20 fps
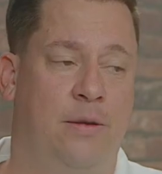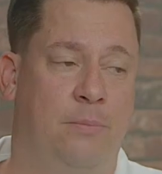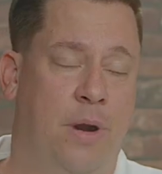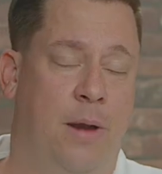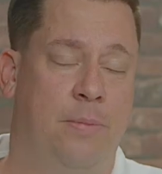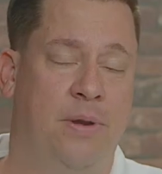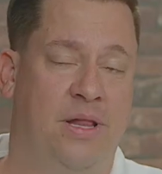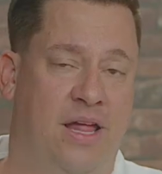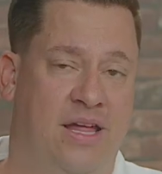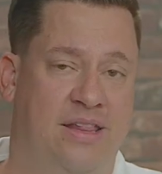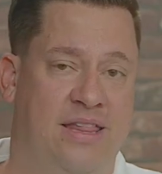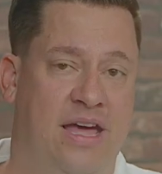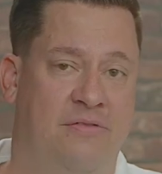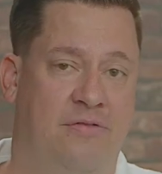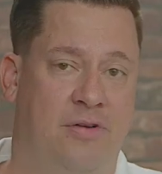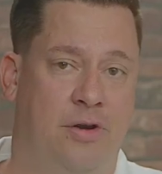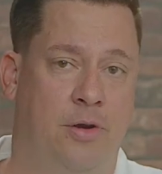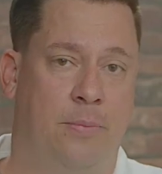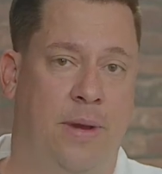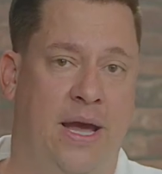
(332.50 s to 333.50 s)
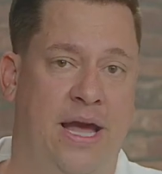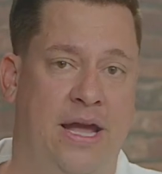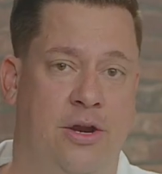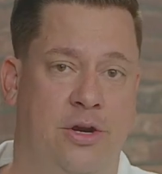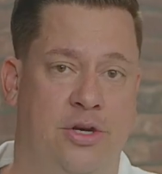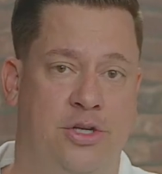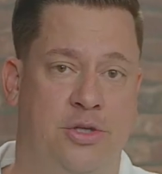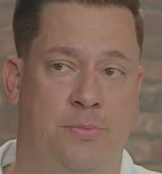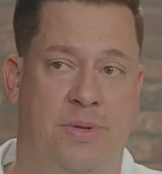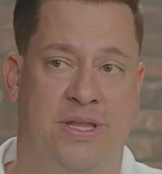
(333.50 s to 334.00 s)
a property like that for your
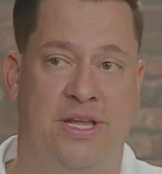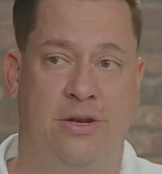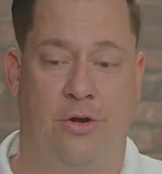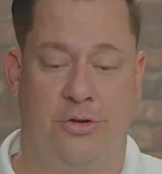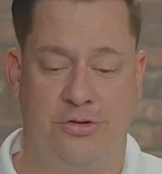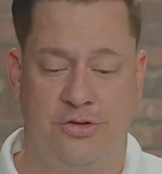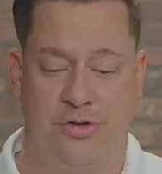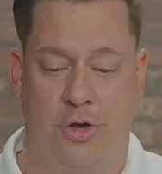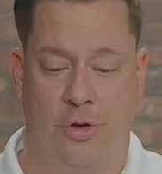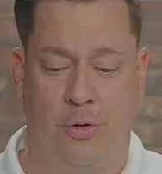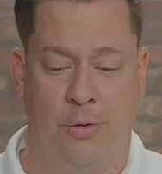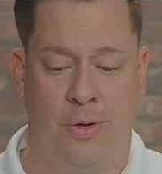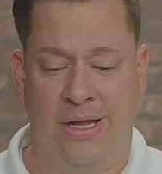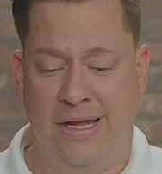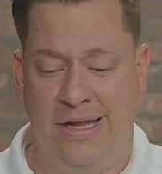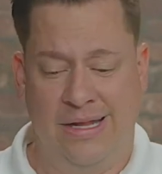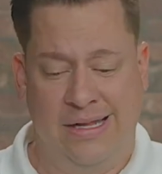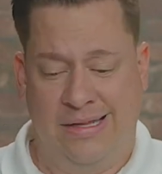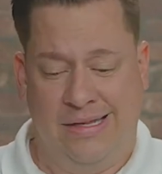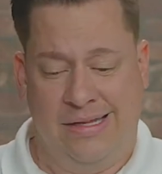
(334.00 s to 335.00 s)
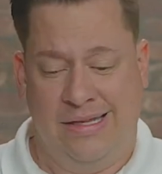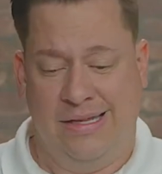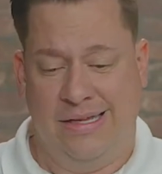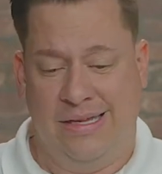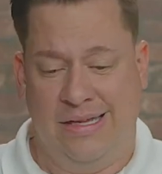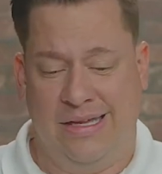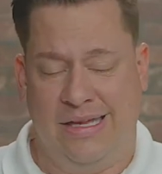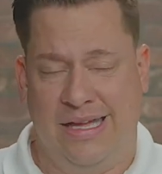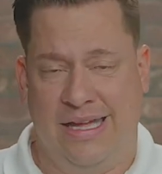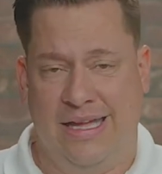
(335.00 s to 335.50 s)
buyers. But then also,
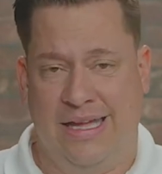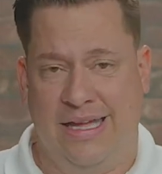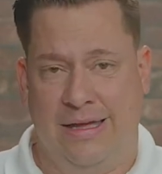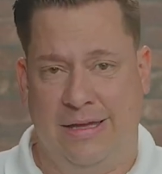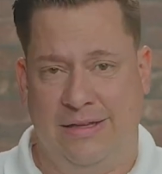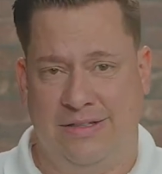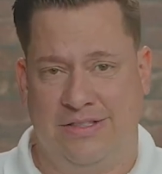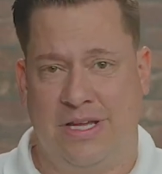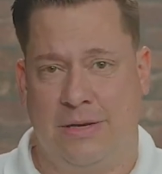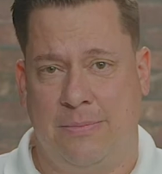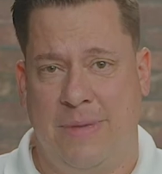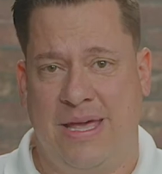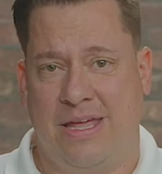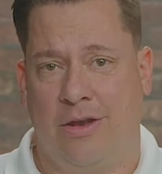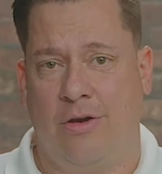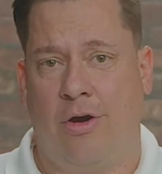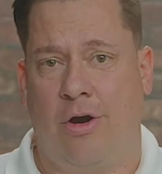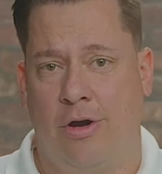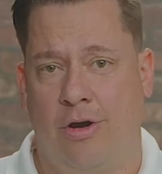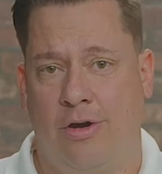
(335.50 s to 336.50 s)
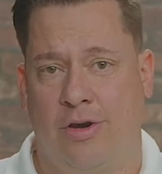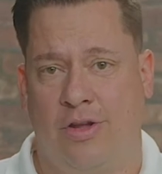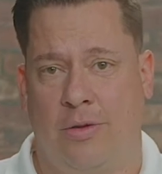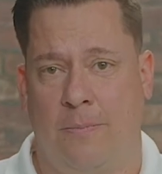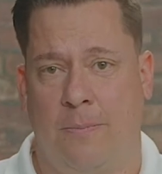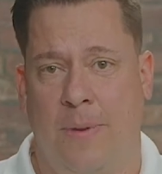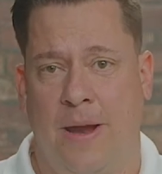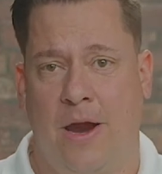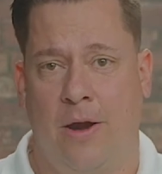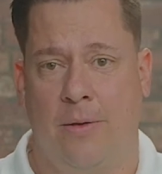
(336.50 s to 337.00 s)
it's going to make it harder to
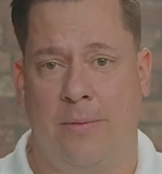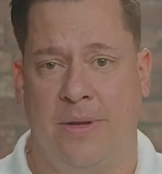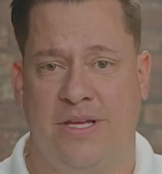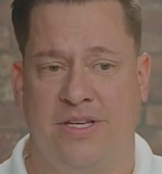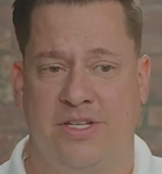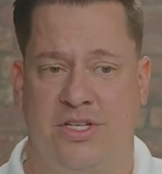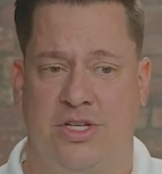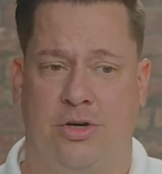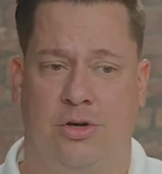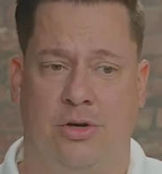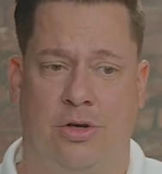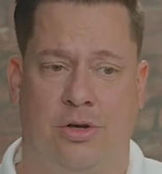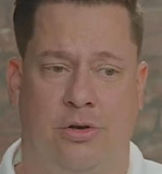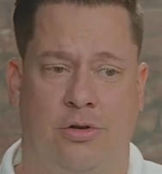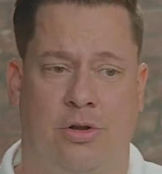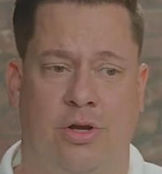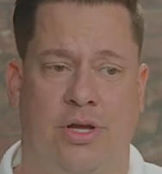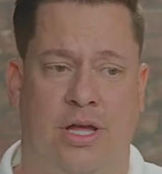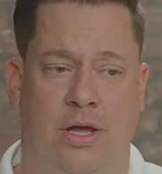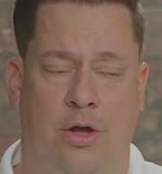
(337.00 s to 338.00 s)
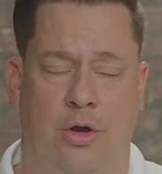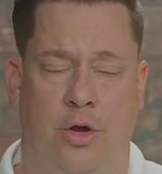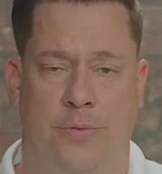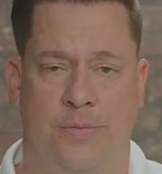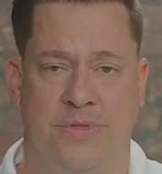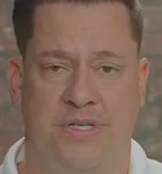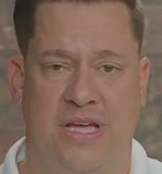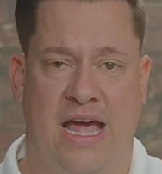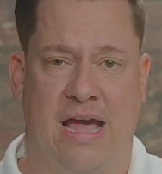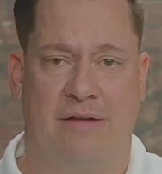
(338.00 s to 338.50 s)
compare, because you're looking at
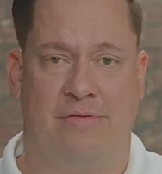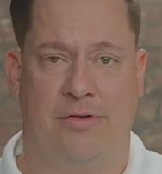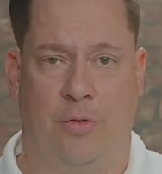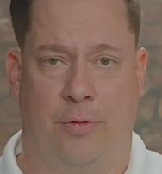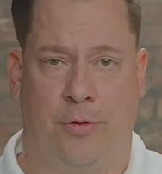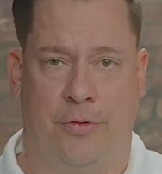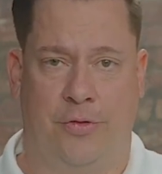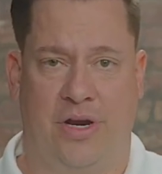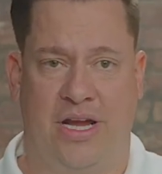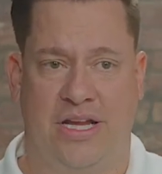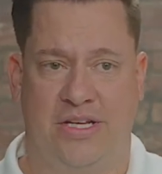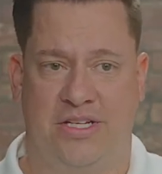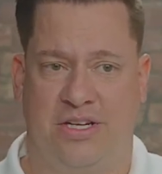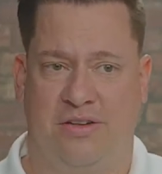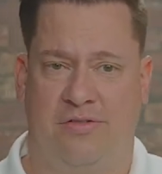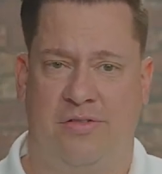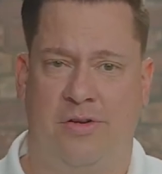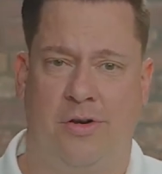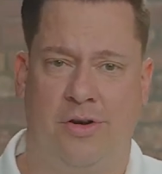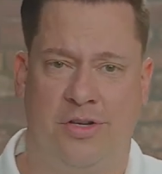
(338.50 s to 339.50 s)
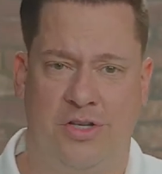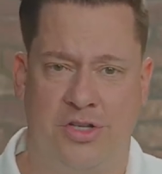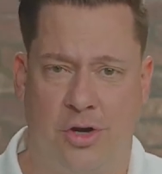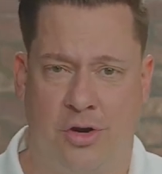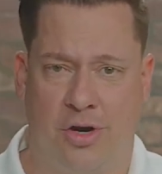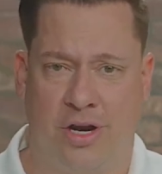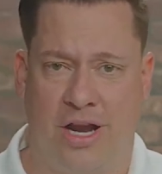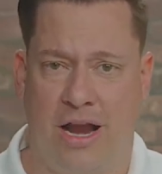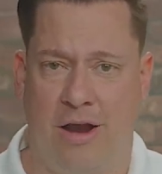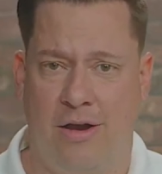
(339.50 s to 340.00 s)
homes that have an older age. And if you're in
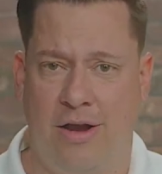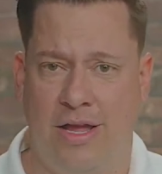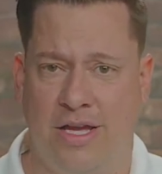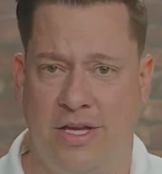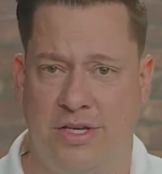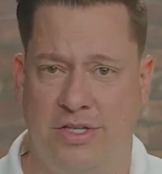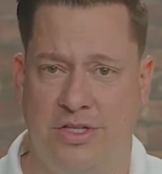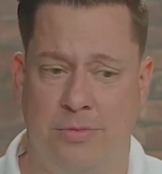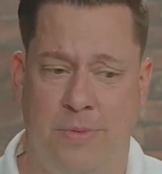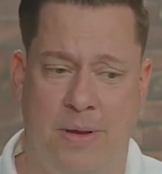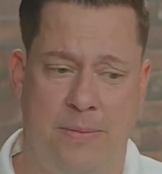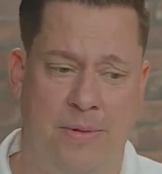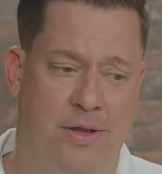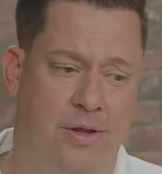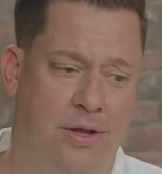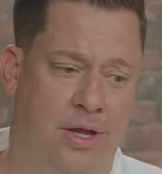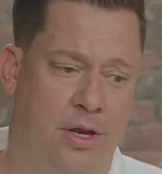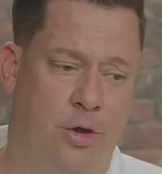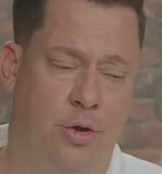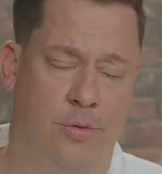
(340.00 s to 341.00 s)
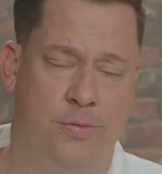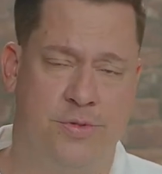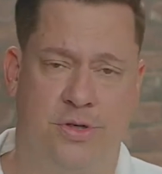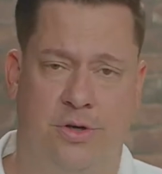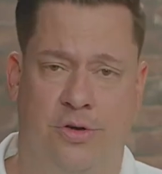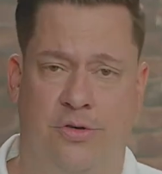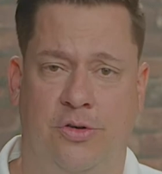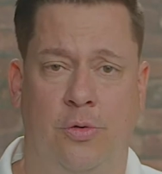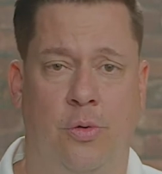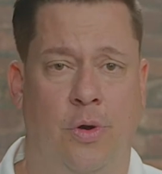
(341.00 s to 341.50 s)
certain areas, you may be looking at homes that
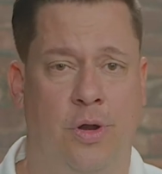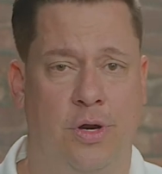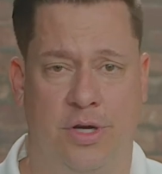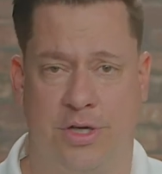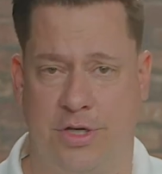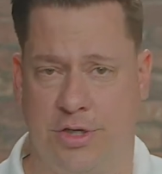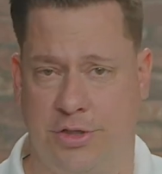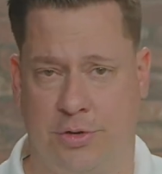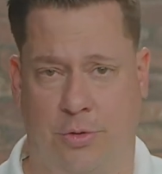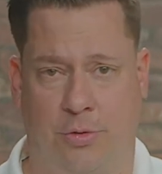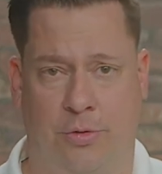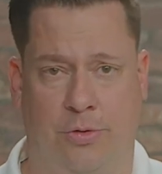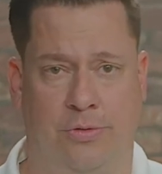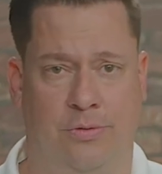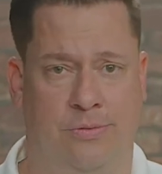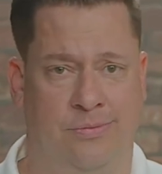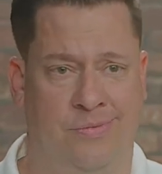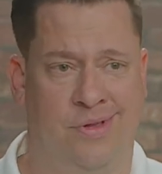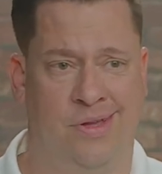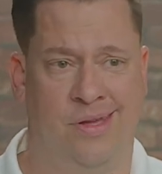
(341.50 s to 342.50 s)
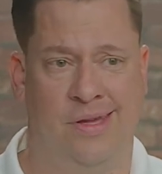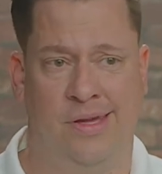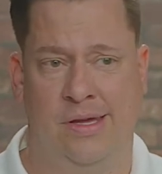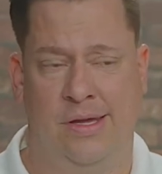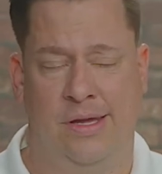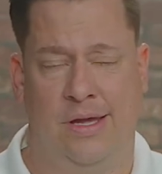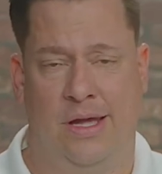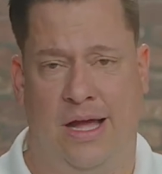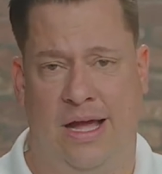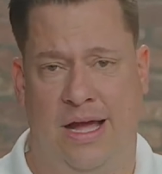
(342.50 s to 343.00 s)
are 200 years old.
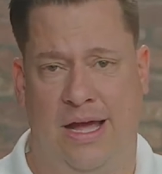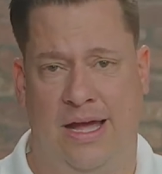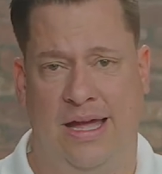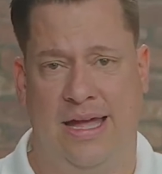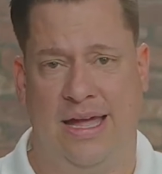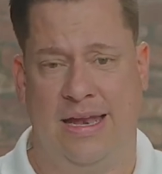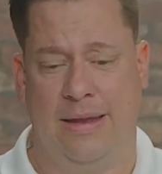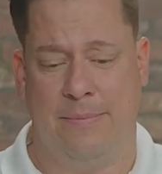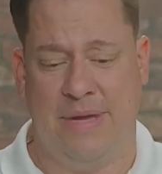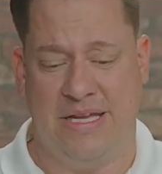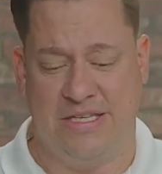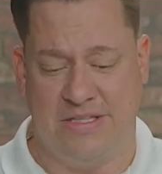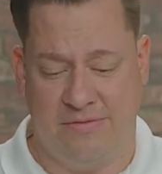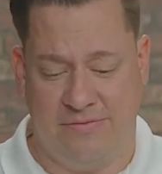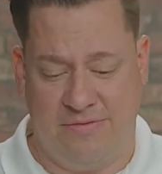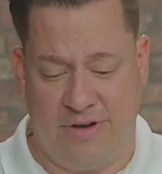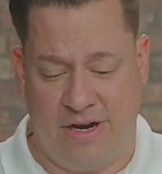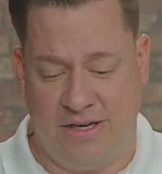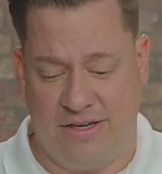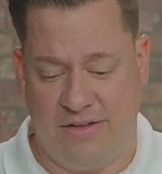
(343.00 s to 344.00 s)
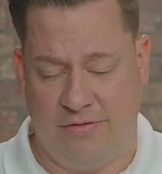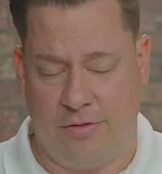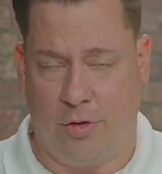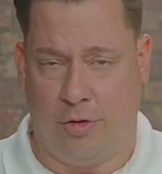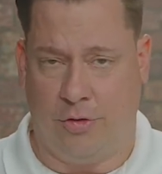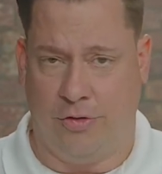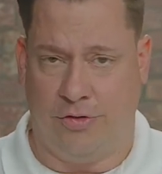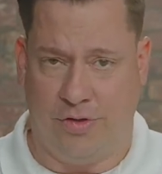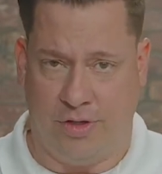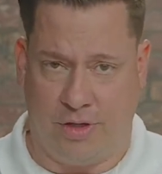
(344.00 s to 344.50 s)
And it makes it very
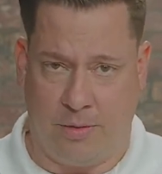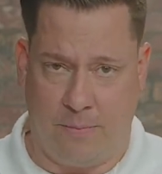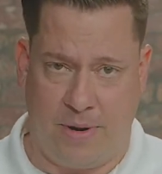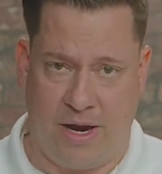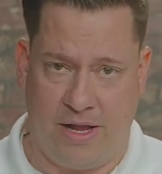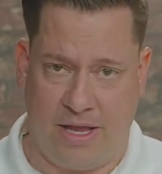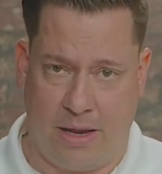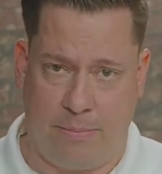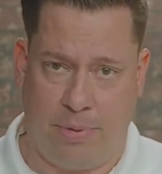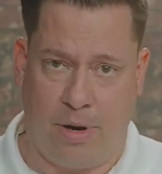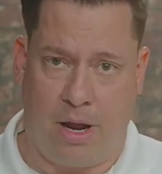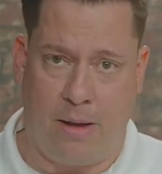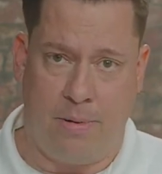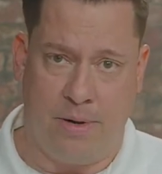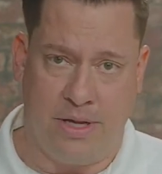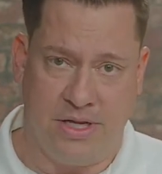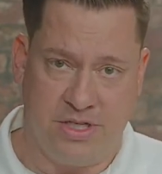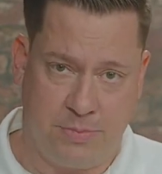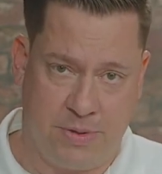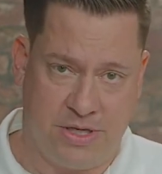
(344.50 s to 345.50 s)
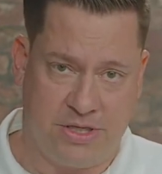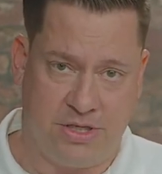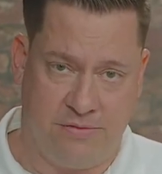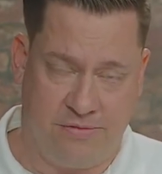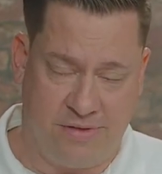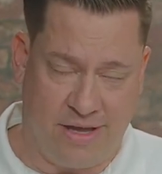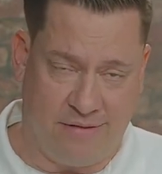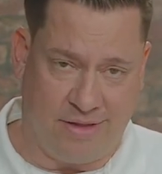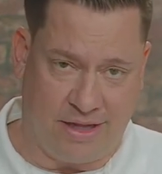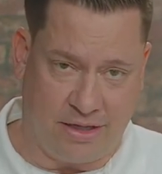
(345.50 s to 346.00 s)
difficult to compare that property, especially if
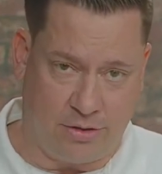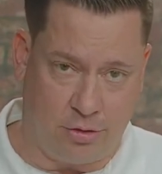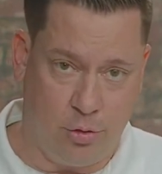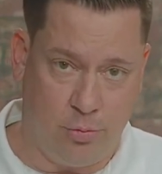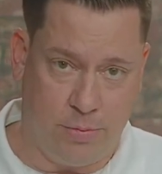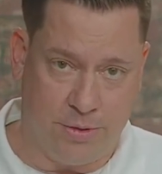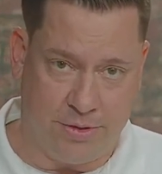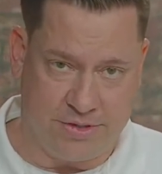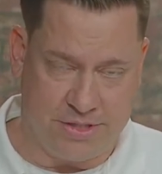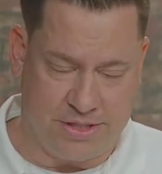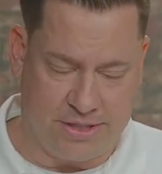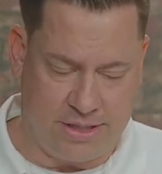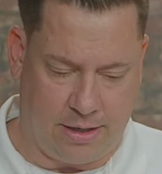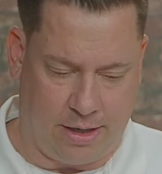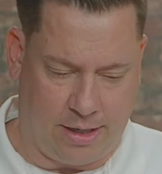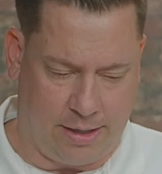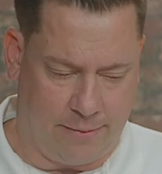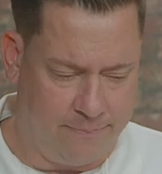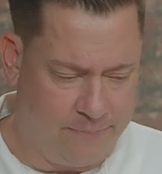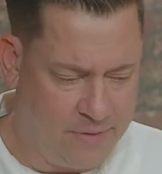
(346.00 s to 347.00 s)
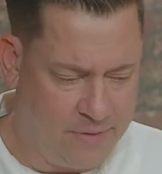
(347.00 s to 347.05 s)
you have like new builds in the area.